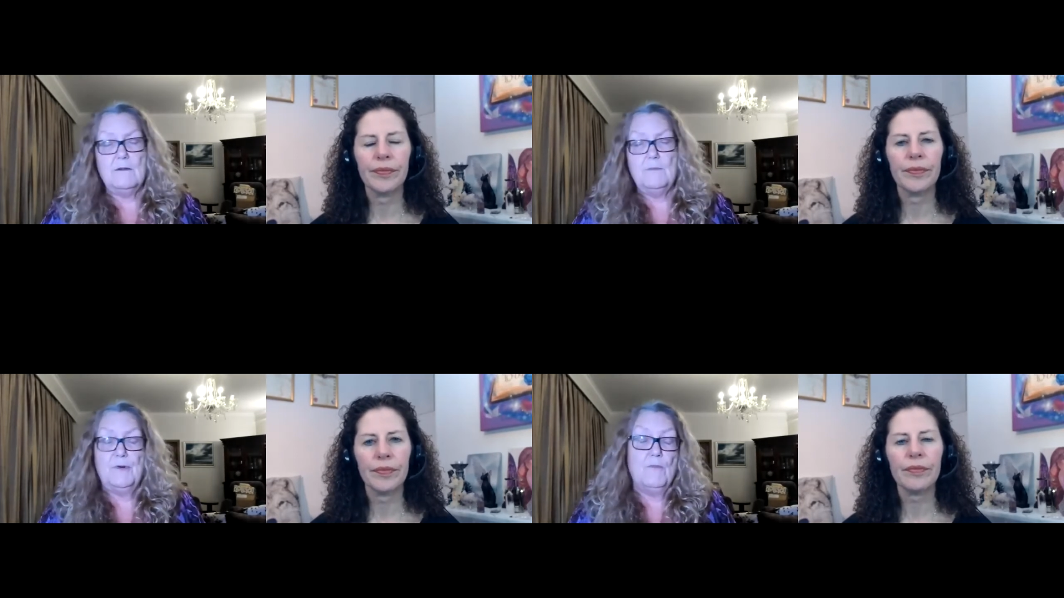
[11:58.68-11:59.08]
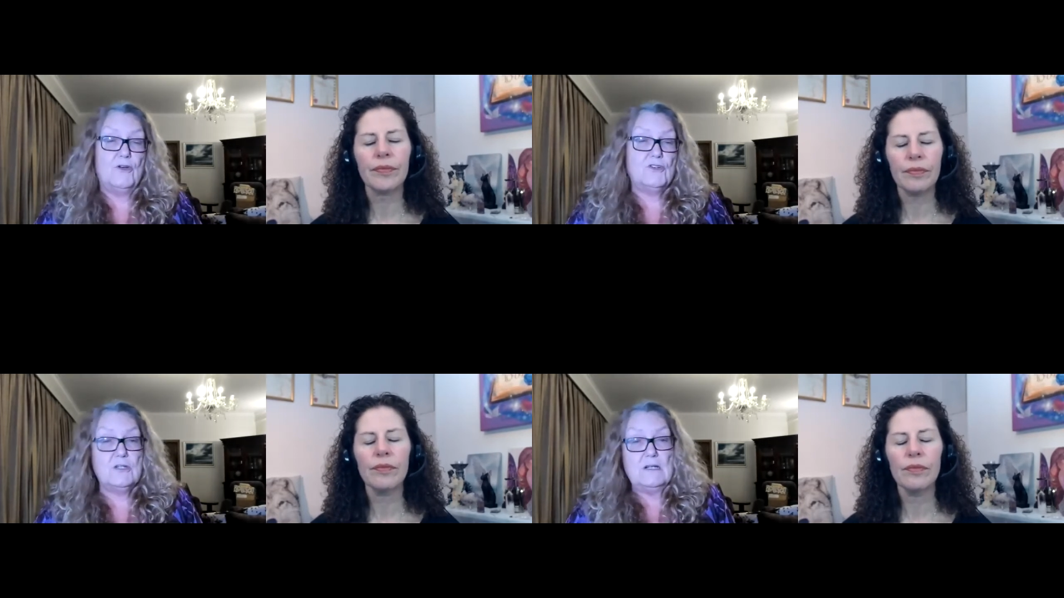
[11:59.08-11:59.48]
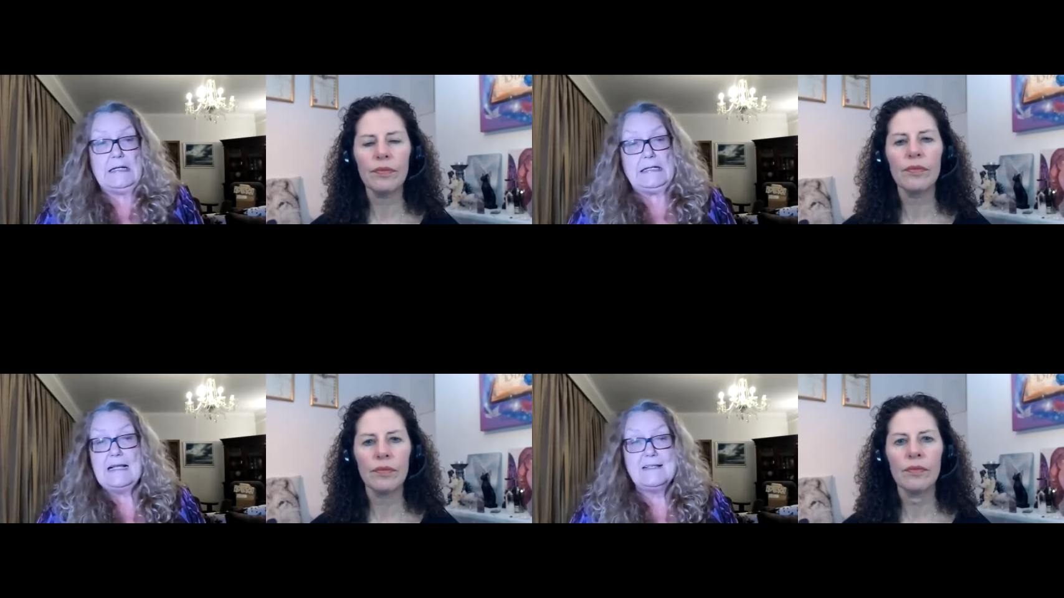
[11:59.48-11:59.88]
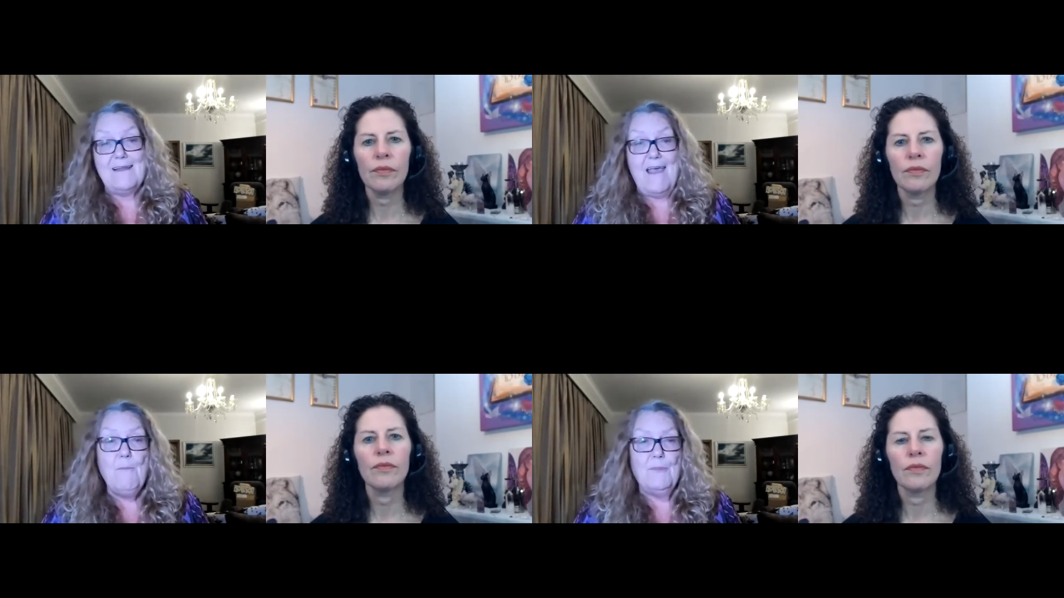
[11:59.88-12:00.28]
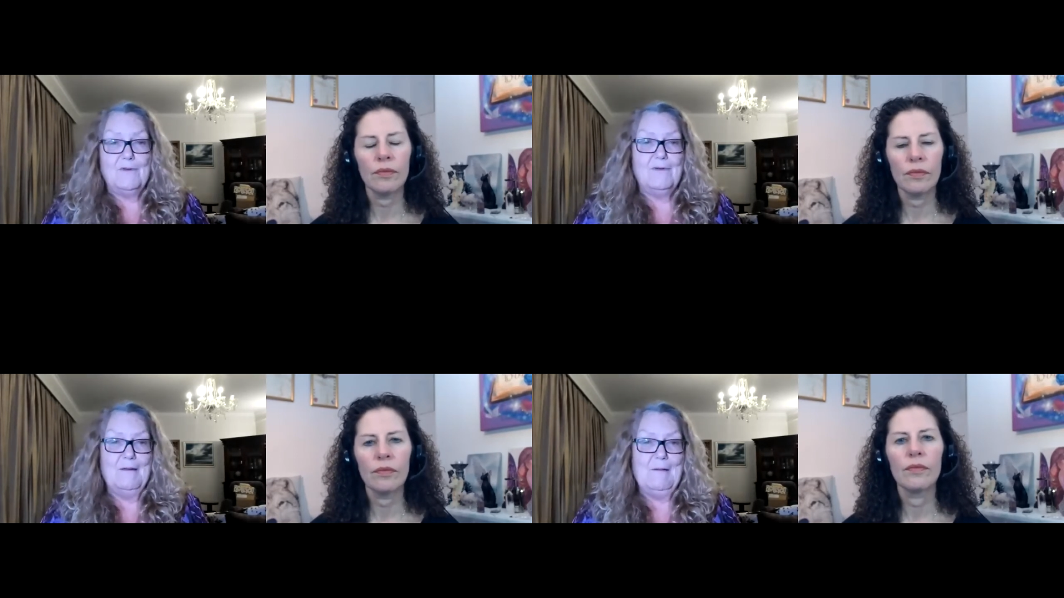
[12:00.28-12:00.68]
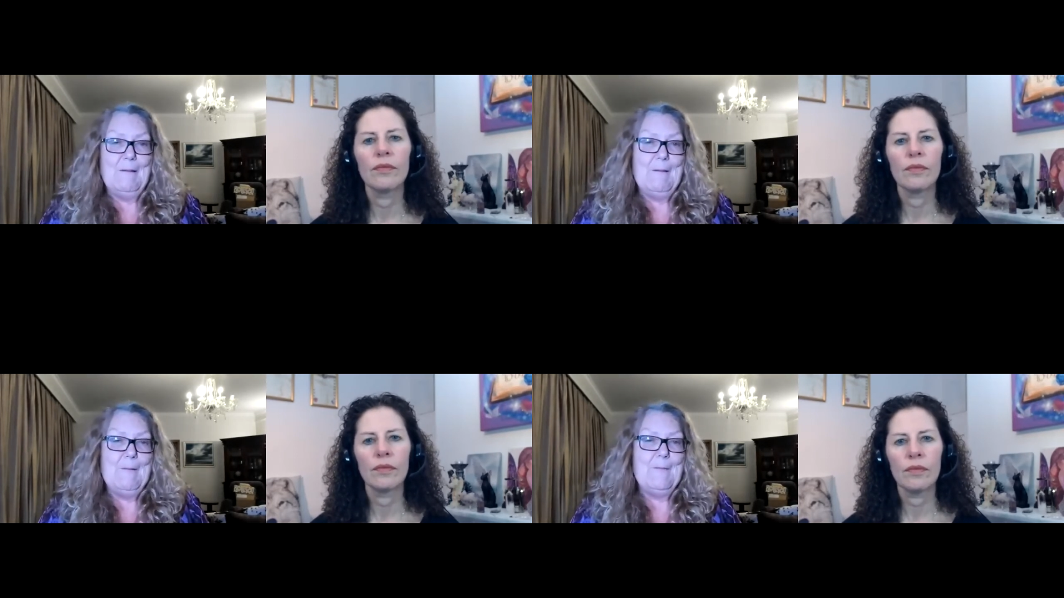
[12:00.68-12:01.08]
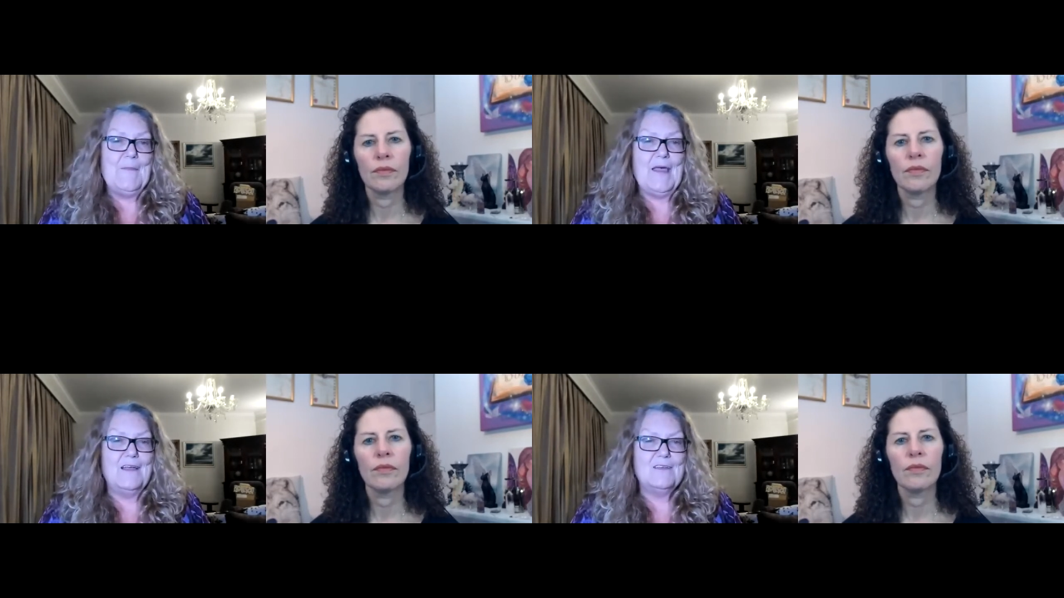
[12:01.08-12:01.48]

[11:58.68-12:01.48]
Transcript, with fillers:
Speaker 1: a promotion and it doesn't happen. Uh,